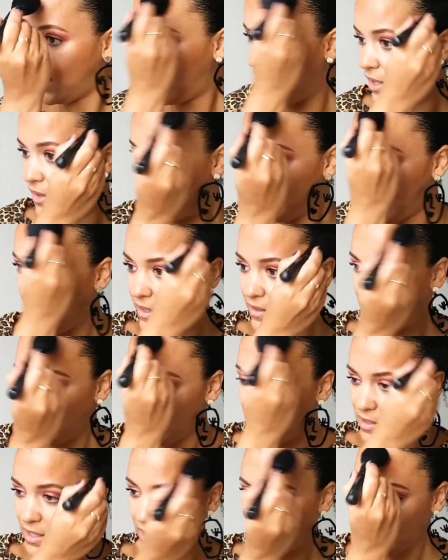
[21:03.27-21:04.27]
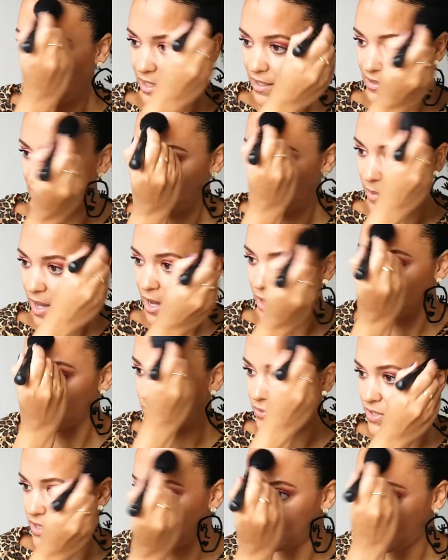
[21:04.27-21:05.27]
And then they kicked him out
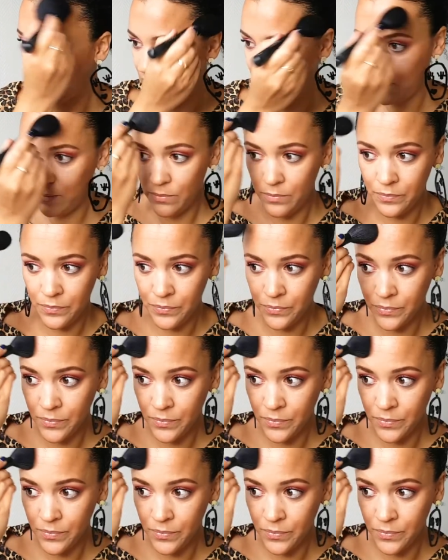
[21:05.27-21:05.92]
of the team.